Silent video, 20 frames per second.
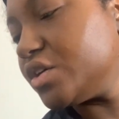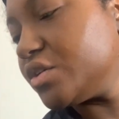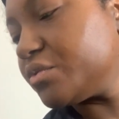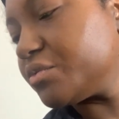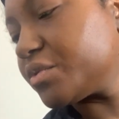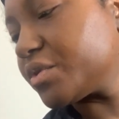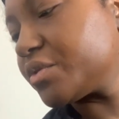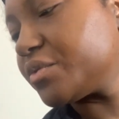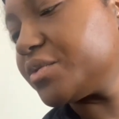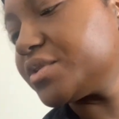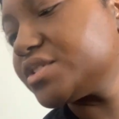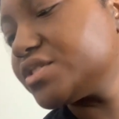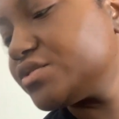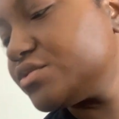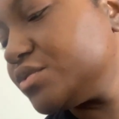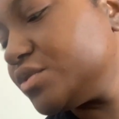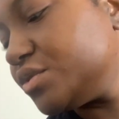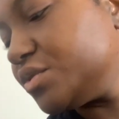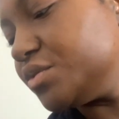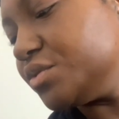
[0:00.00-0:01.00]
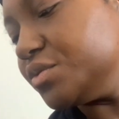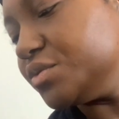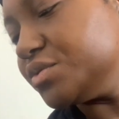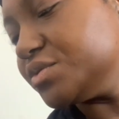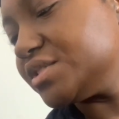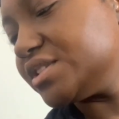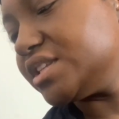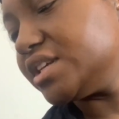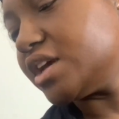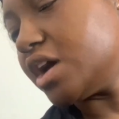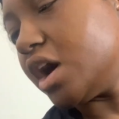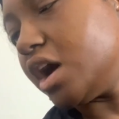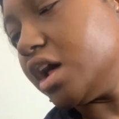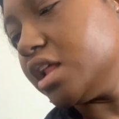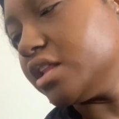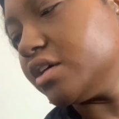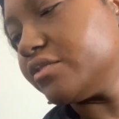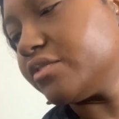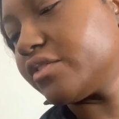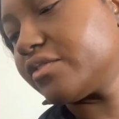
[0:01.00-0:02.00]
we're going to use the all
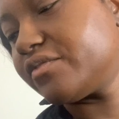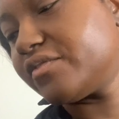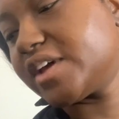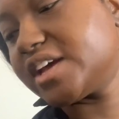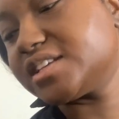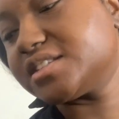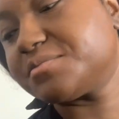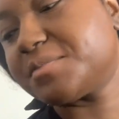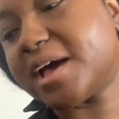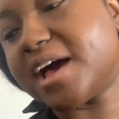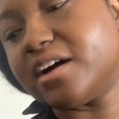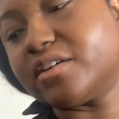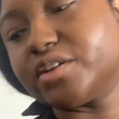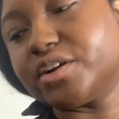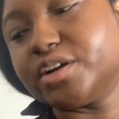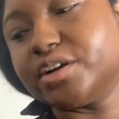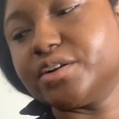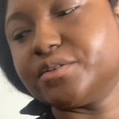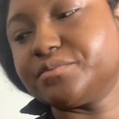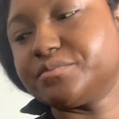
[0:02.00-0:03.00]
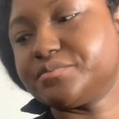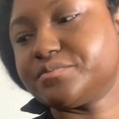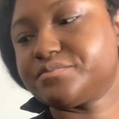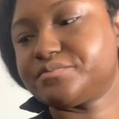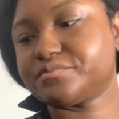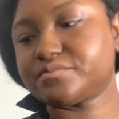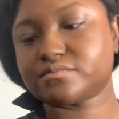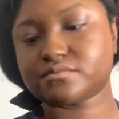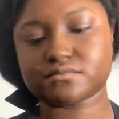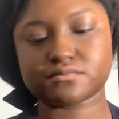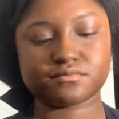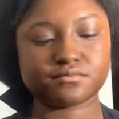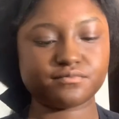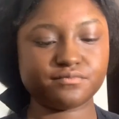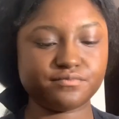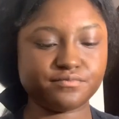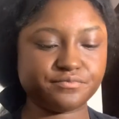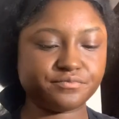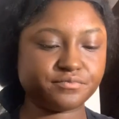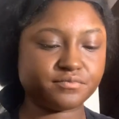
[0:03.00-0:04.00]
over face powder.
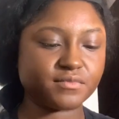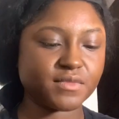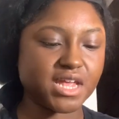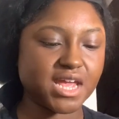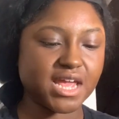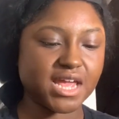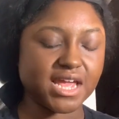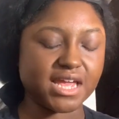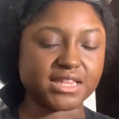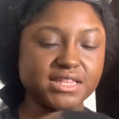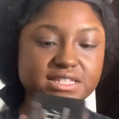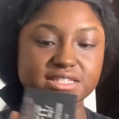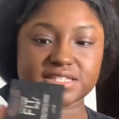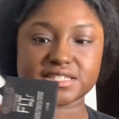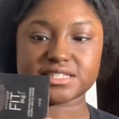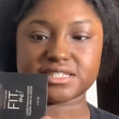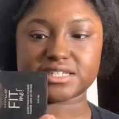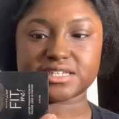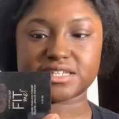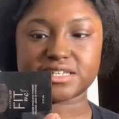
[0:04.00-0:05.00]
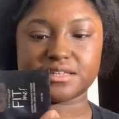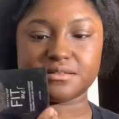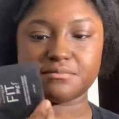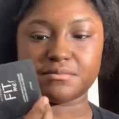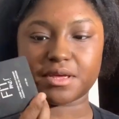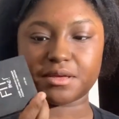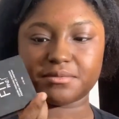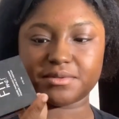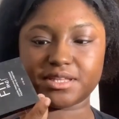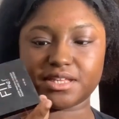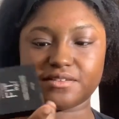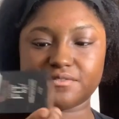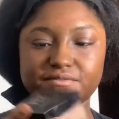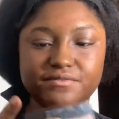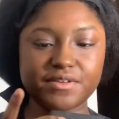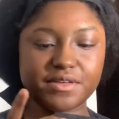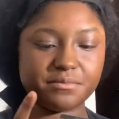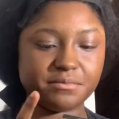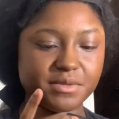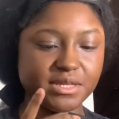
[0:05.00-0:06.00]
And this is in Maybelline
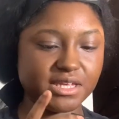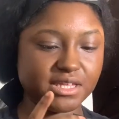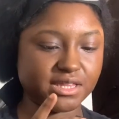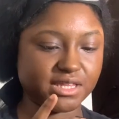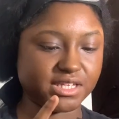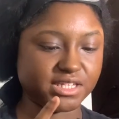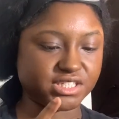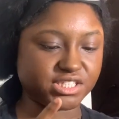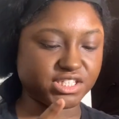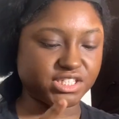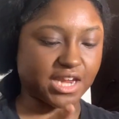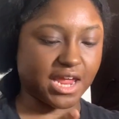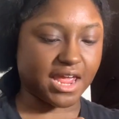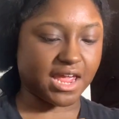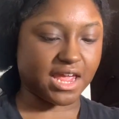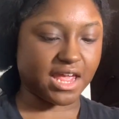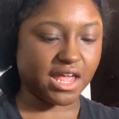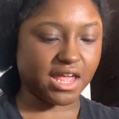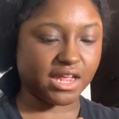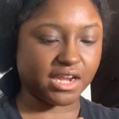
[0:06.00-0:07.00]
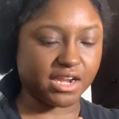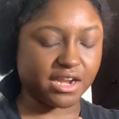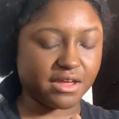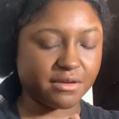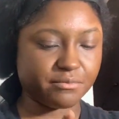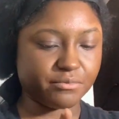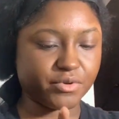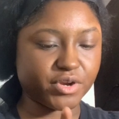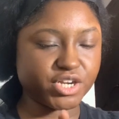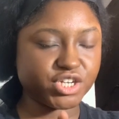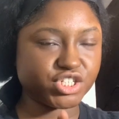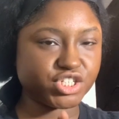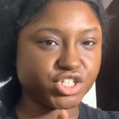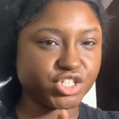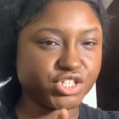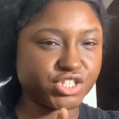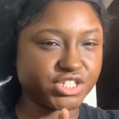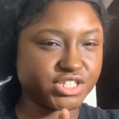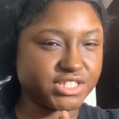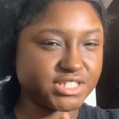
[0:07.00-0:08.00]
Fit Me, the shade, I'm pretty sure
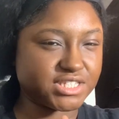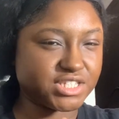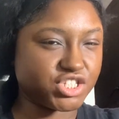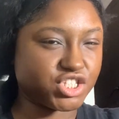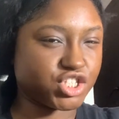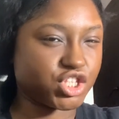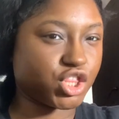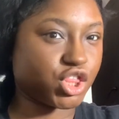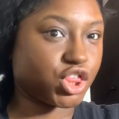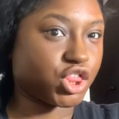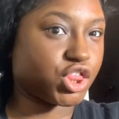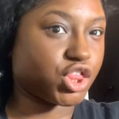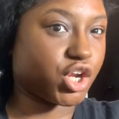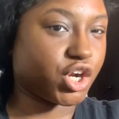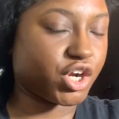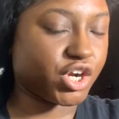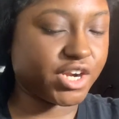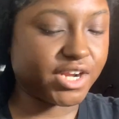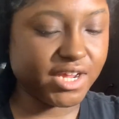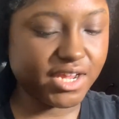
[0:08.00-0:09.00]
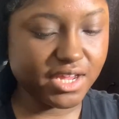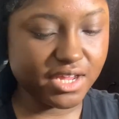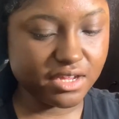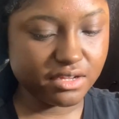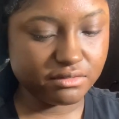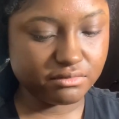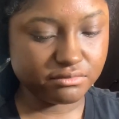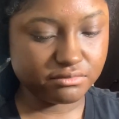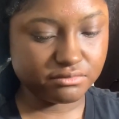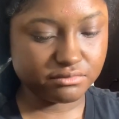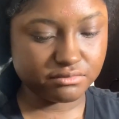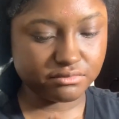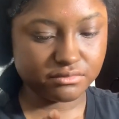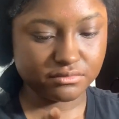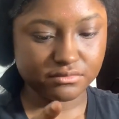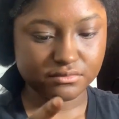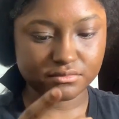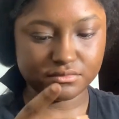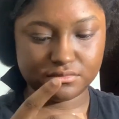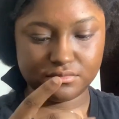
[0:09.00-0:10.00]
this is
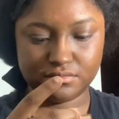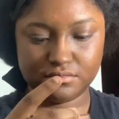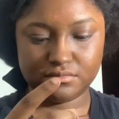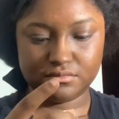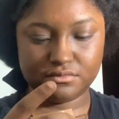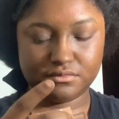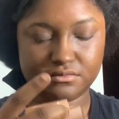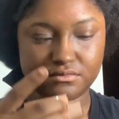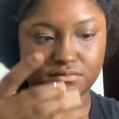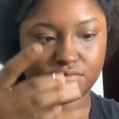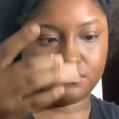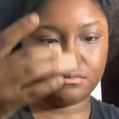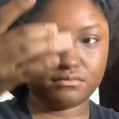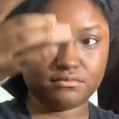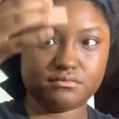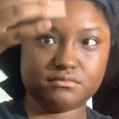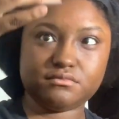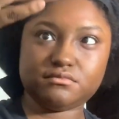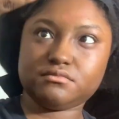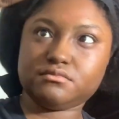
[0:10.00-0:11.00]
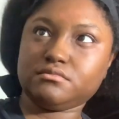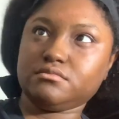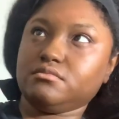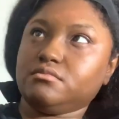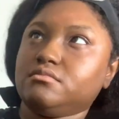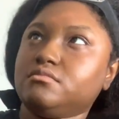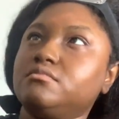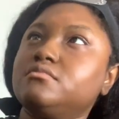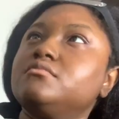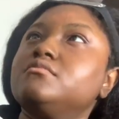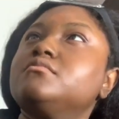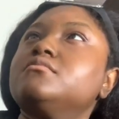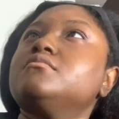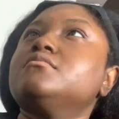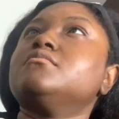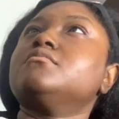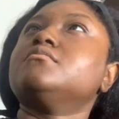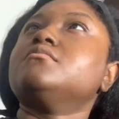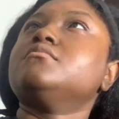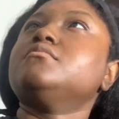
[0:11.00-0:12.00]

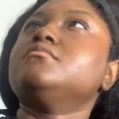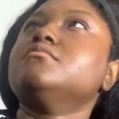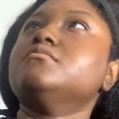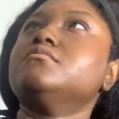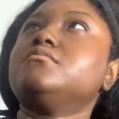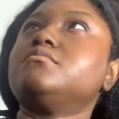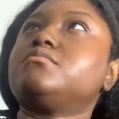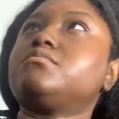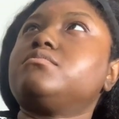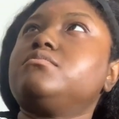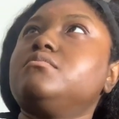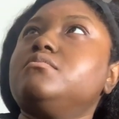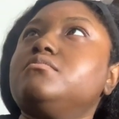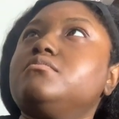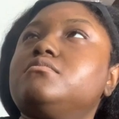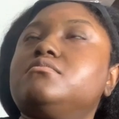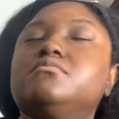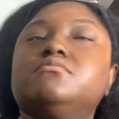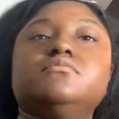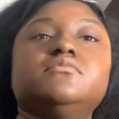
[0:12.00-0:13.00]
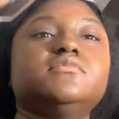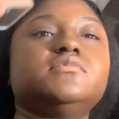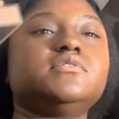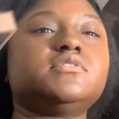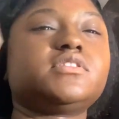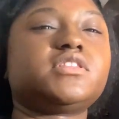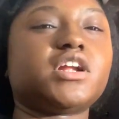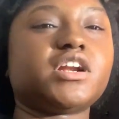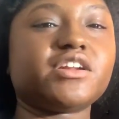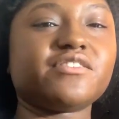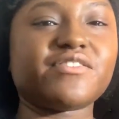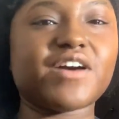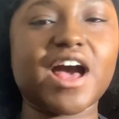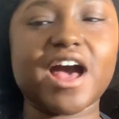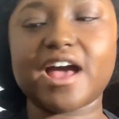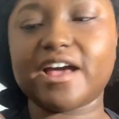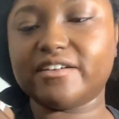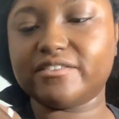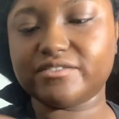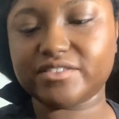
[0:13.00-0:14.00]

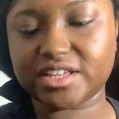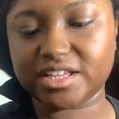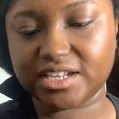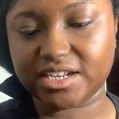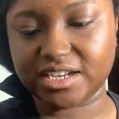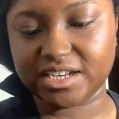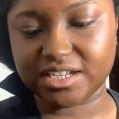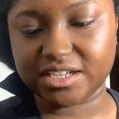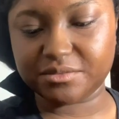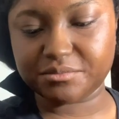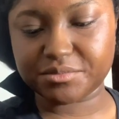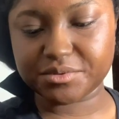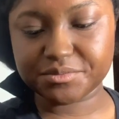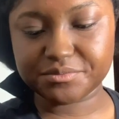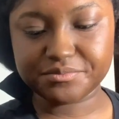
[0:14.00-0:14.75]
35 in deep.